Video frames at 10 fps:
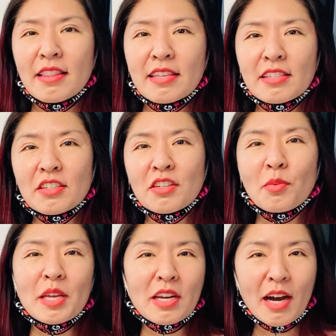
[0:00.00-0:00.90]
This is
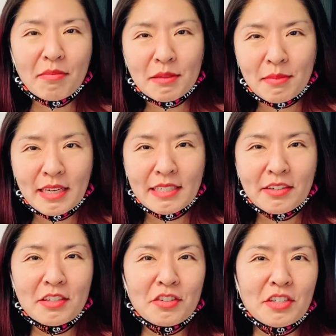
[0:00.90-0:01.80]
so we can optimize
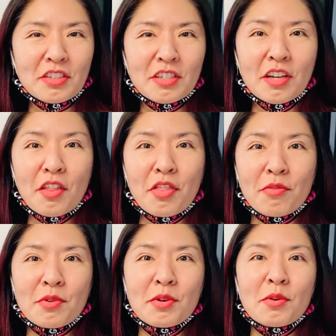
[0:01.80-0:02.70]
our nutrition
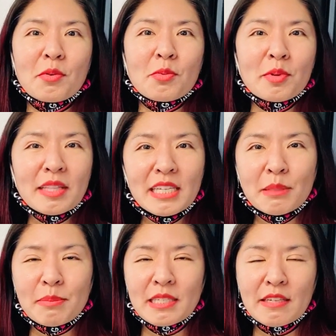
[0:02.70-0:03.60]
through really
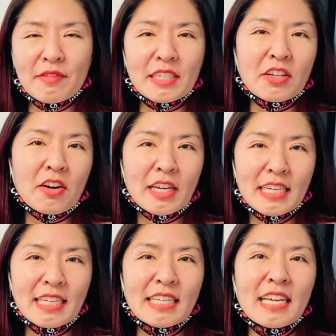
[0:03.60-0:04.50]
specific
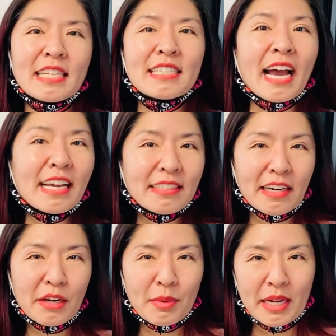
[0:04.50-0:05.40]
targeted
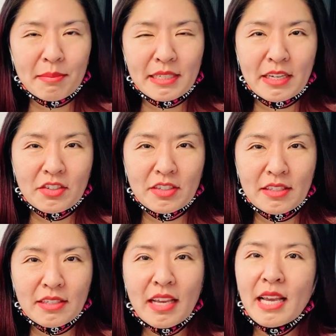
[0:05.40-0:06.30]
dietary
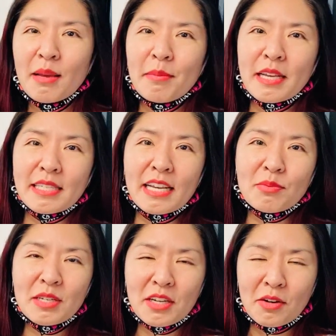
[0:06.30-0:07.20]
recommendations. Because
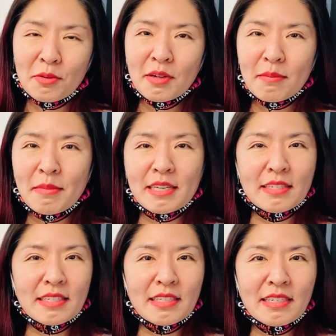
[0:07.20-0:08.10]
as we know,
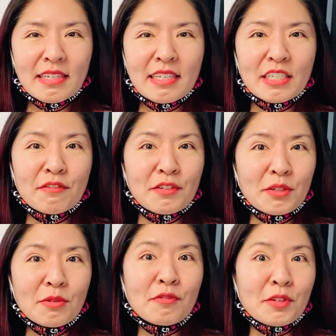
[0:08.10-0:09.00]
medicine is
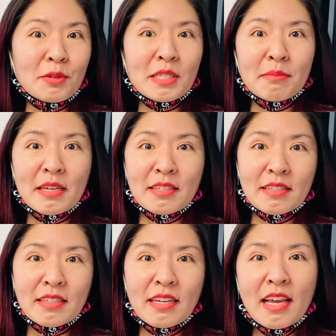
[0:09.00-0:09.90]
food, food is
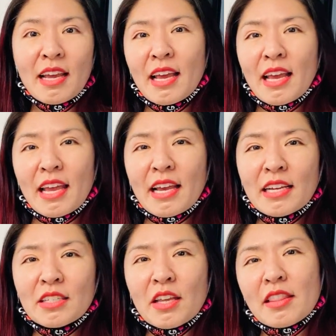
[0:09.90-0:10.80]
medicine,
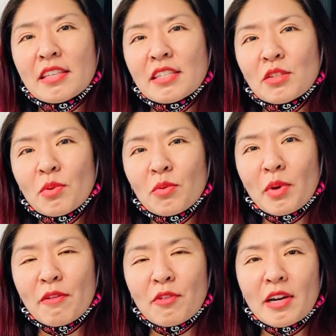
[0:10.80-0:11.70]
and this is one
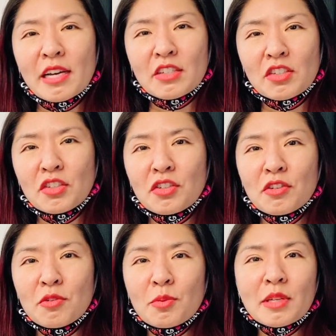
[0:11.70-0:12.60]
way for us
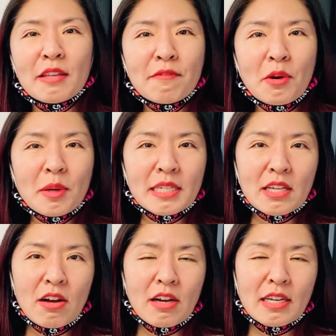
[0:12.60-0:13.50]
to really
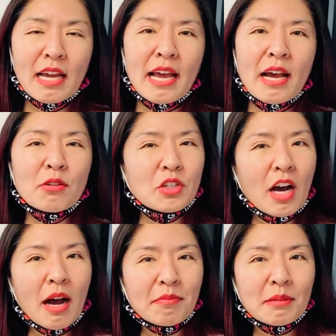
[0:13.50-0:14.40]
focus on how to
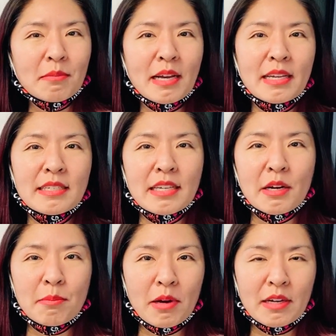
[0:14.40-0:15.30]
optimize
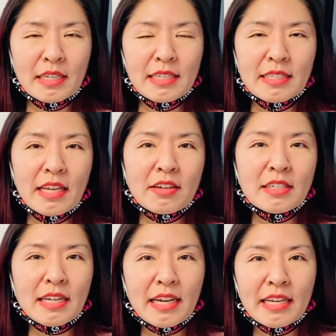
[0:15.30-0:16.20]
our bodies and
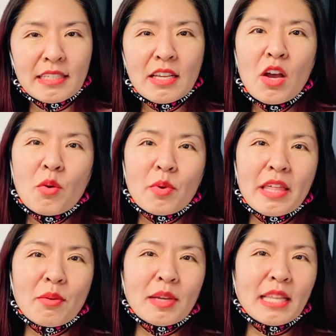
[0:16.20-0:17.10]
our diets
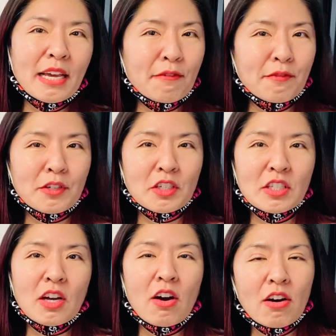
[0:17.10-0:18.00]
without relying
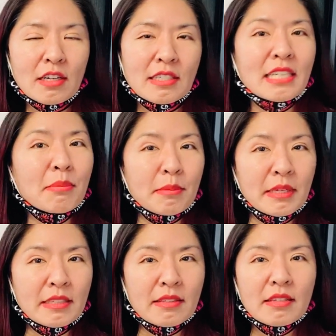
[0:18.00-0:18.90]
first on
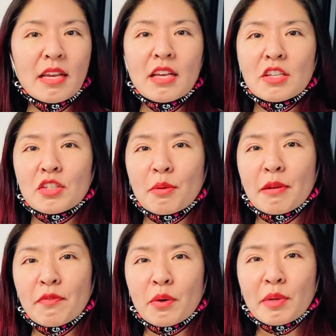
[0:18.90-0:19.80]
supplements. So
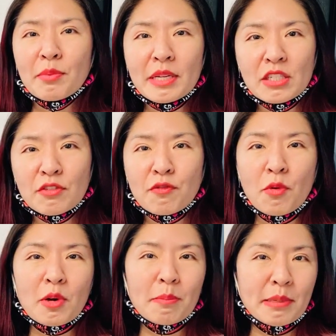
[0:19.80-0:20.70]
before we reach
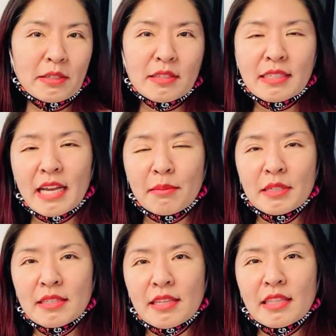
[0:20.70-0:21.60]
for pills and
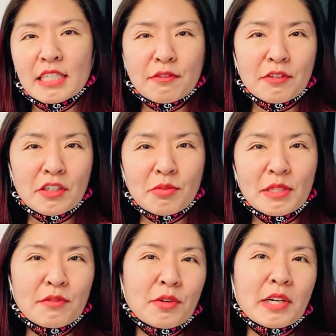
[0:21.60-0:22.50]
tablets, let's first
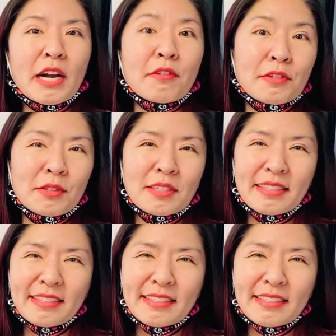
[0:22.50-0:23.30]
reach for our food.